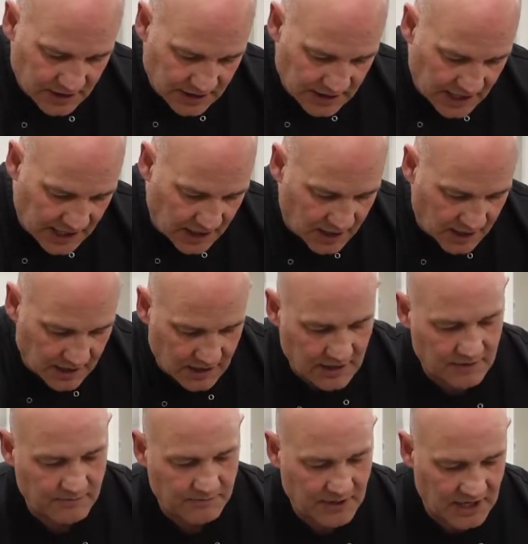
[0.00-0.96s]
that
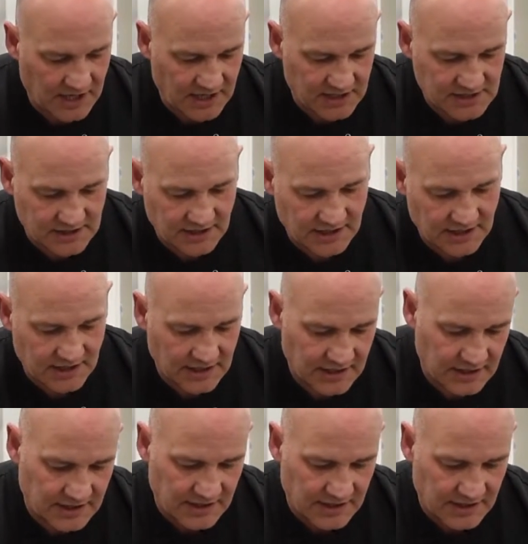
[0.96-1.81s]
parsley,